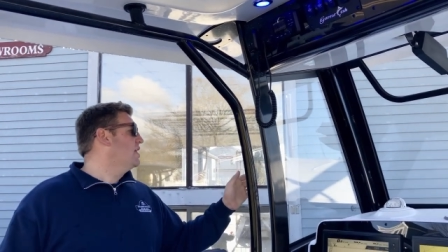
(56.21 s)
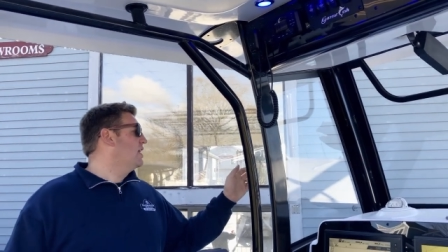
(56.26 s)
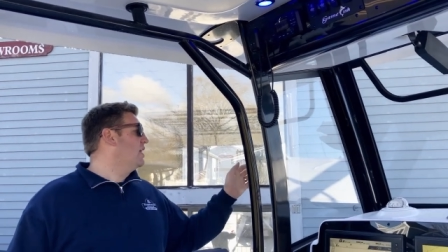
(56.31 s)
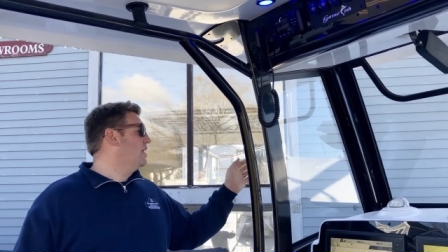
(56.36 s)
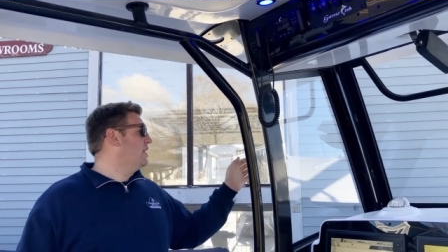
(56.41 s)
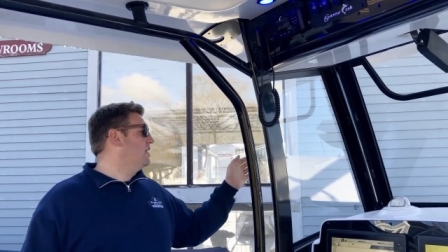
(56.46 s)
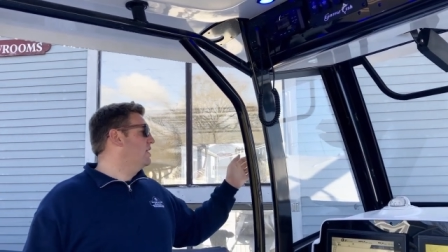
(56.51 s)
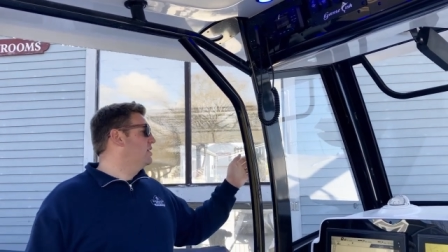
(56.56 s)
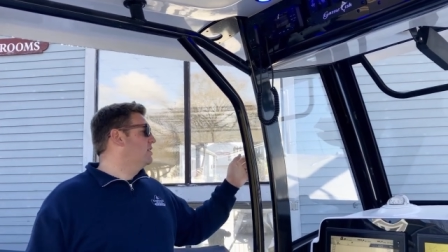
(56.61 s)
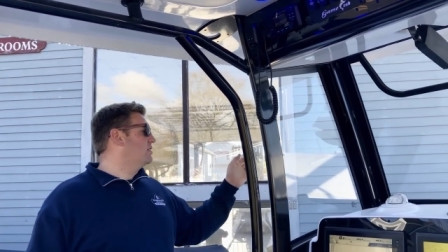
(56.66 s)

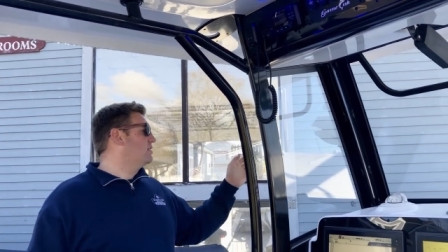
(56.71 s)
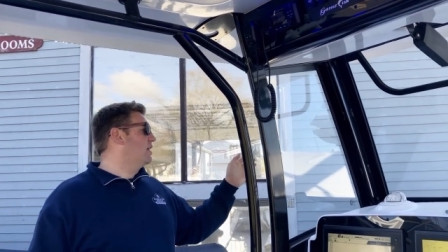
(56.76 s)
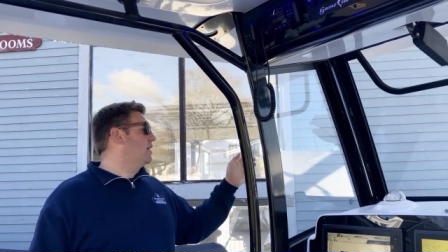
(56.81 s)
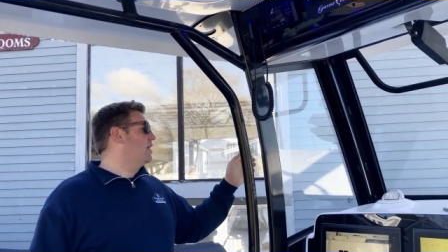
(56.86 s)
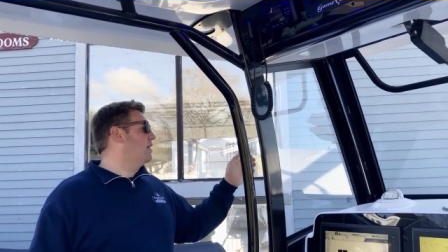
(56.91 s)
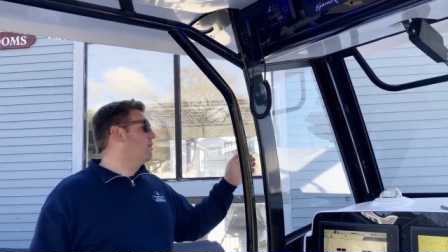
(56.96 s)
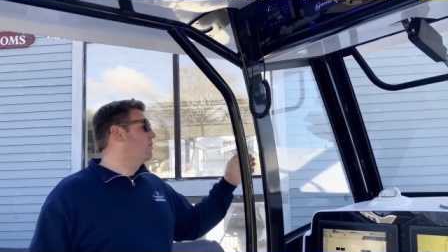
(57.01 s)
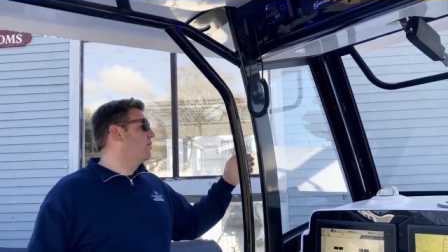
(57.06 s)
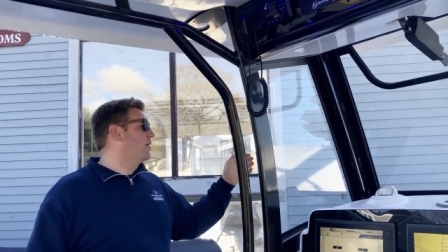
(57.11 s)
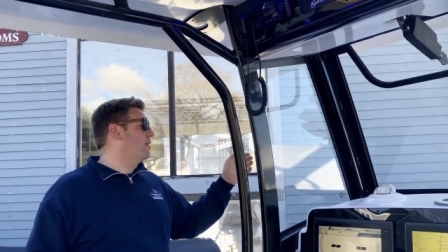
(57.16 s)
is
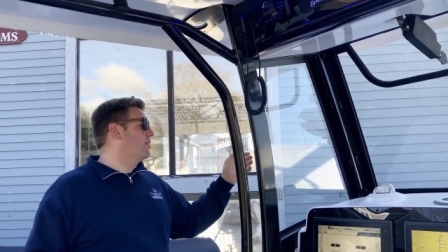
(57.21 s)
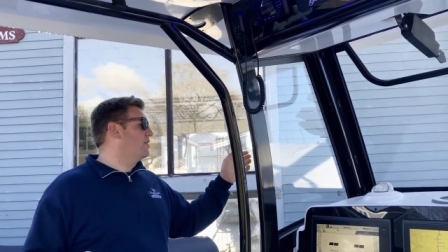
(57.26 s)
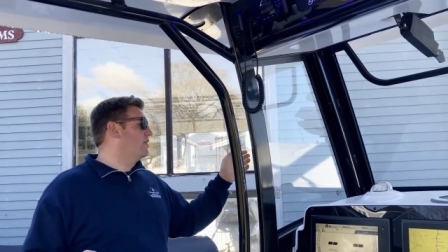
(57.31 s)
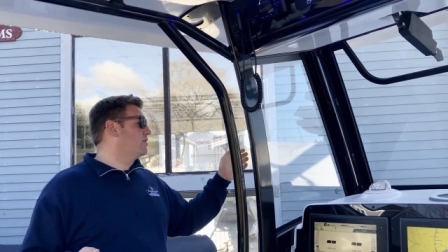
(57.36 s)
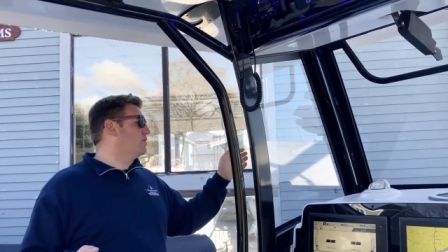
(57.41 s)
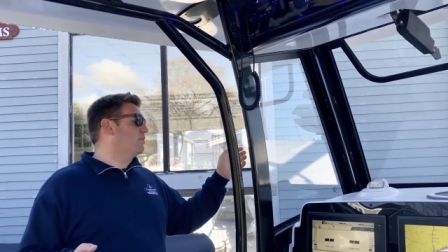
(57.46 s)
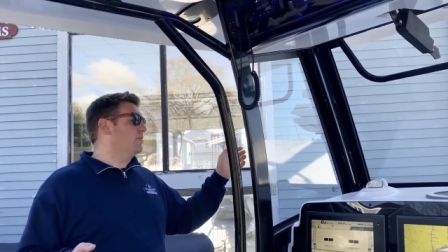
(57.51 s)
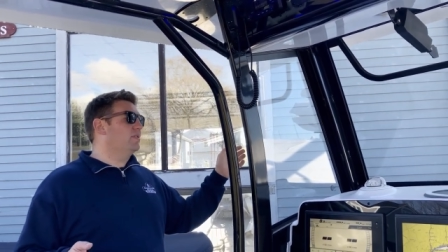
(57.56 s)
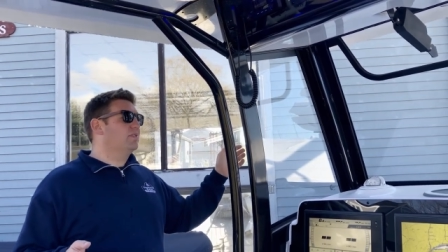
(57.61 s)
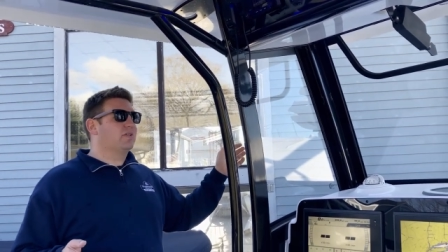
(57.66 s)
where
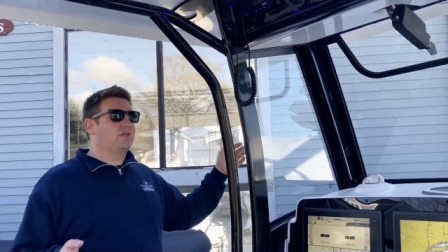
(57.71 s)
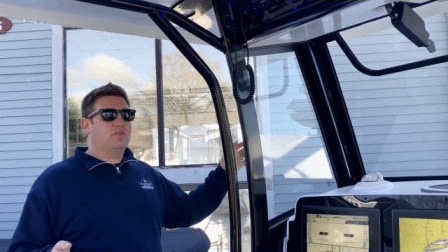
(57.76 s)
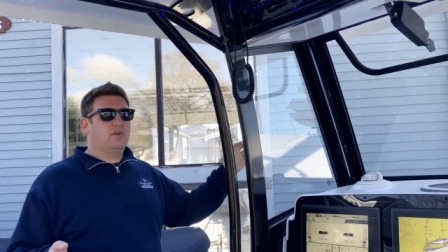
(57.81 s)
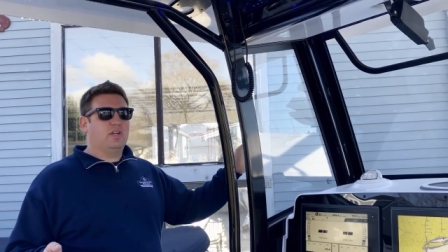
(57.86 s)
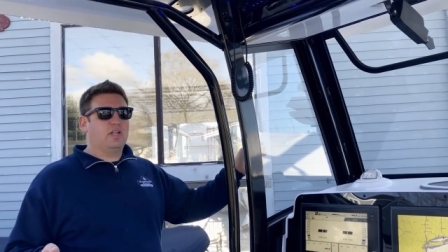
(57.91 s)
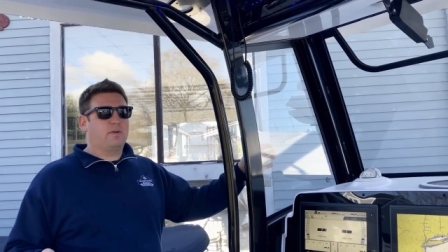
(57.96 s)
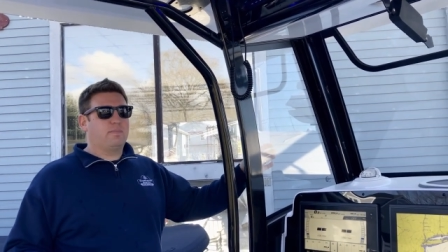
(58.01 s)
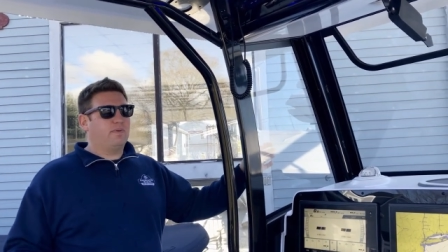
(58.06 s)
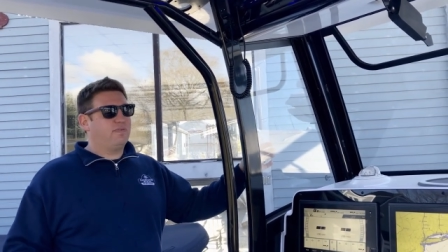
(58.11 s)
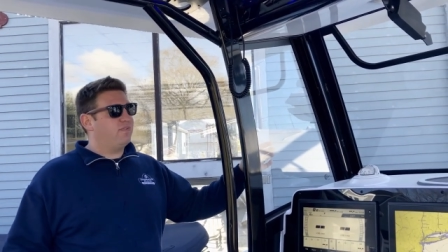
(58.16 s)
this was
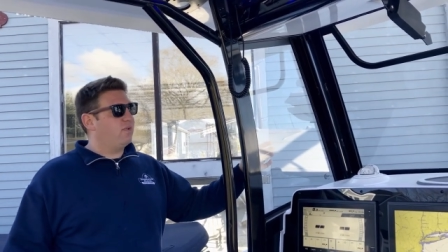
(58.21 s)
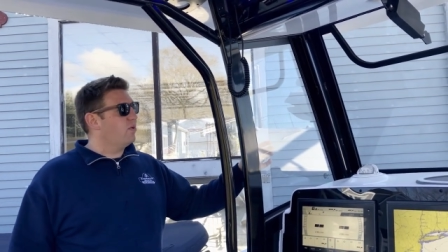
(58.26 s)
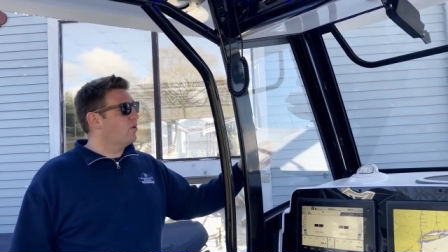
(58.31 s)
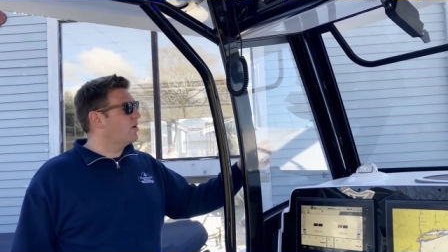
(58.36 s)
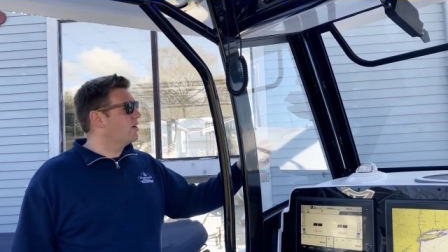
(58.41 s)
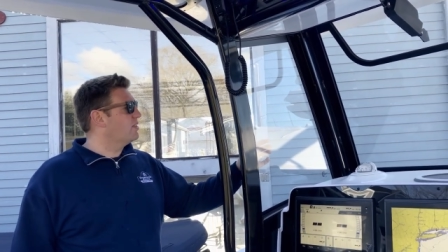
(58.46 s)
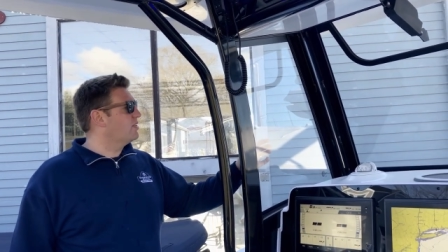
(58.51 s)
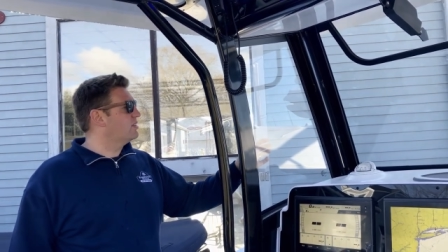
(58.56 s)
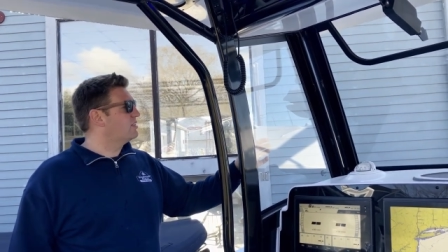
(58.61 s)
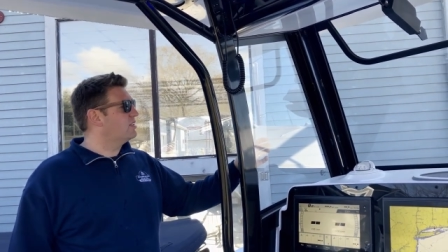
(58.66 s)
acrylic
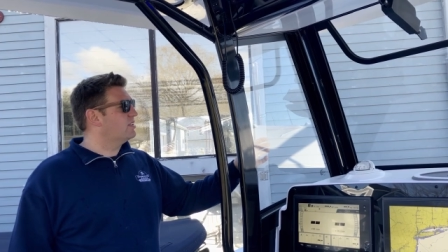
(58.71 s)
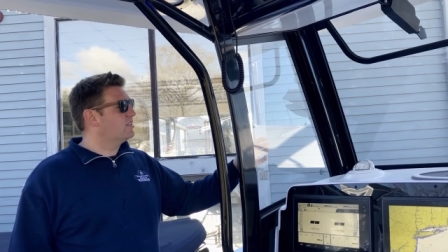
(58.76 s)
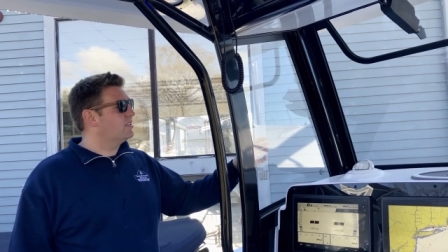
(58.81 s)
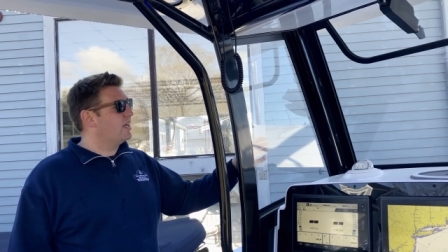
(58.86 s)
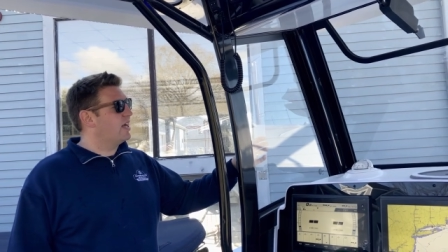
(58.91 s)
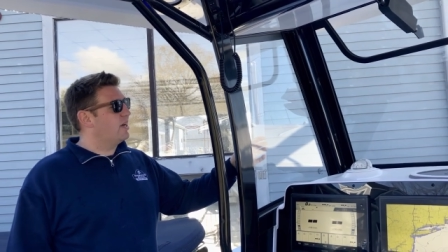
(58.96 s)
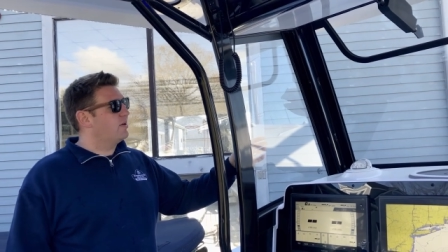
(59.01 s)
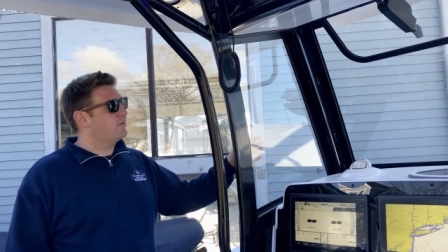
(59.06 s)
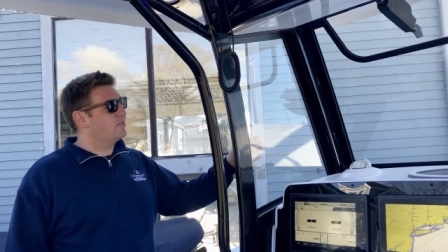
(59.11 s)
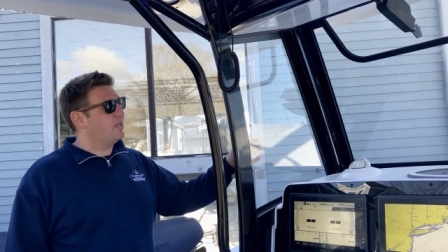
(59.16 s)
before, this is
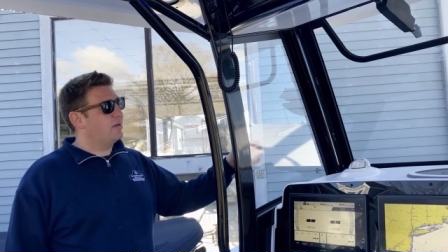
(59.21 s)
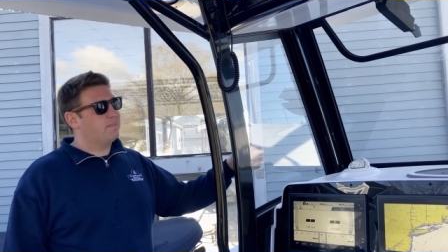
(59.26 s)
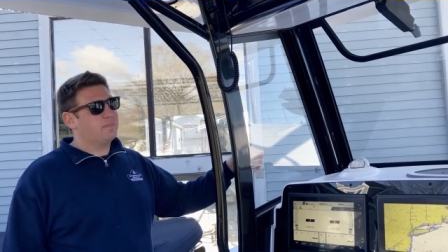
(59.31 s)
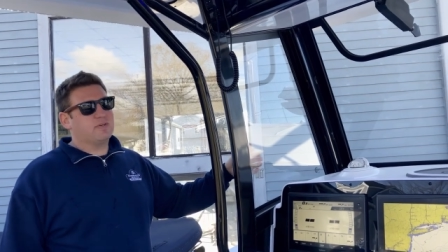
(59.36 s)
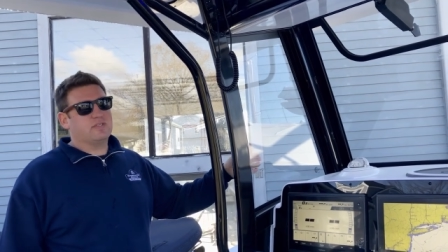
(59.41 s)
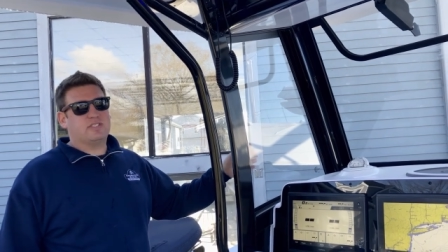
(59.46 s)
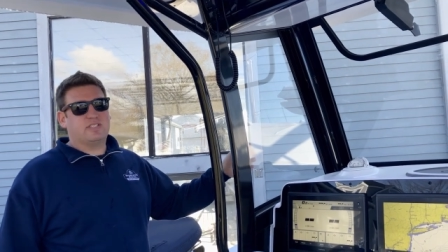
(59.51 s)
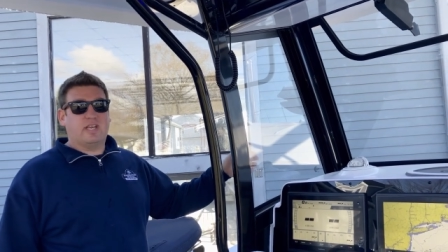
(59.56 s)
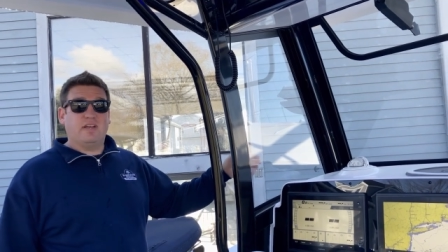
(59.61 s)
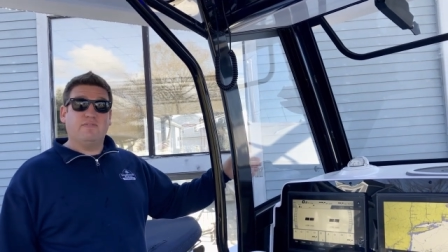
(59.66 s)
now
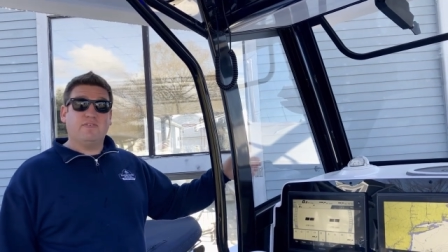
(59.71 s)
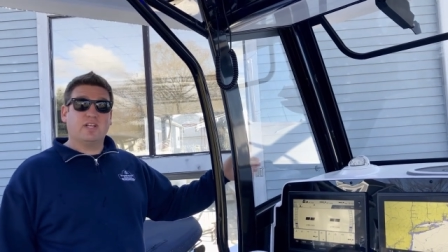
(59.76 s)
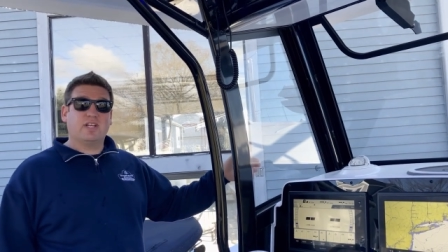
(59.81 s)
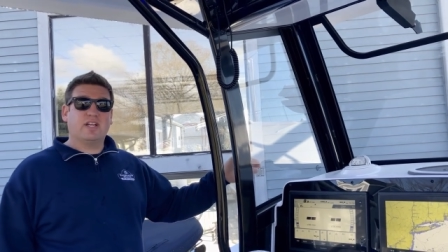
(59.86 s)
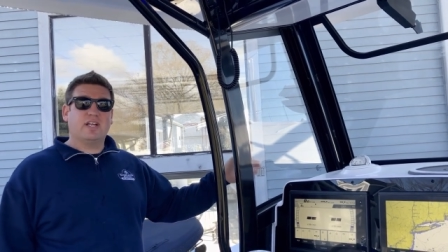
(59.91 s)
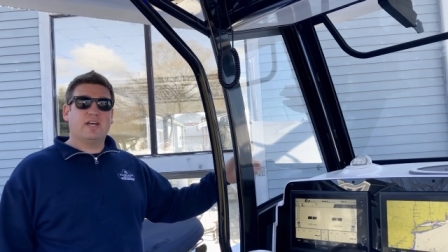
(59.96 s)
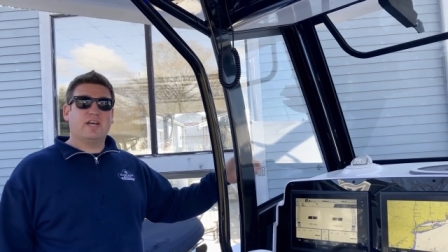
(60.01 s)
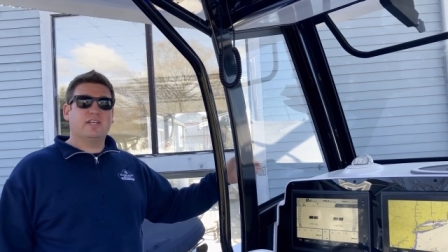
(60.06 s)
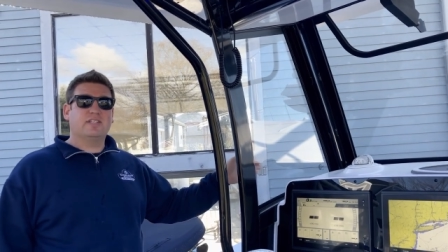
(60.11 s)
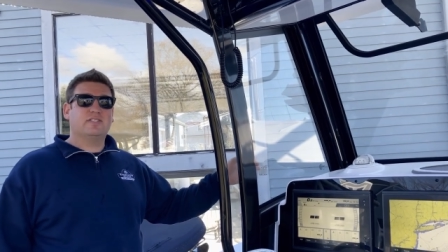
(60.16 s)
tempered safety
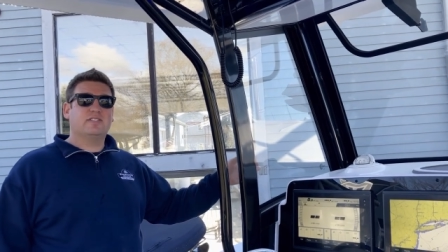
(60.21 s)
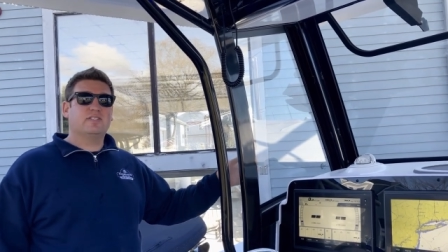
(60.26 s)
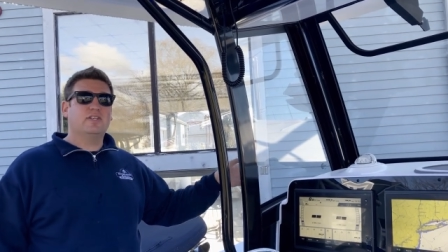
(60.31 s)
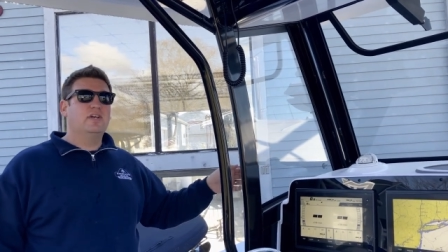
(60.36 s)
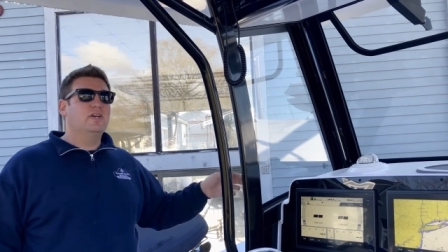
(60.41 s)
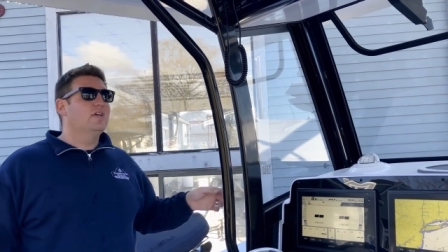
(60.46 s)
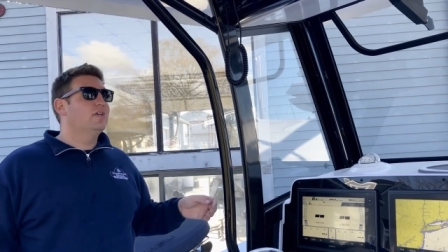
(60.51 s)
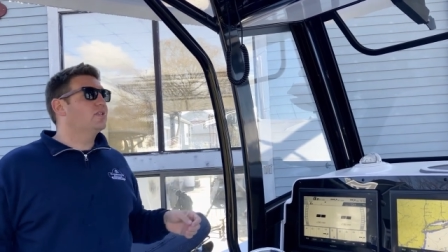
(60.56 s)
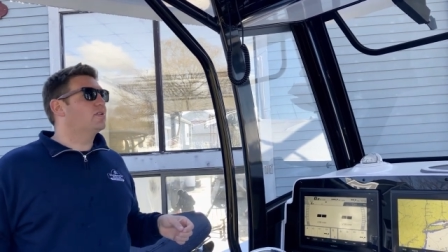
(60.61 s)
glass,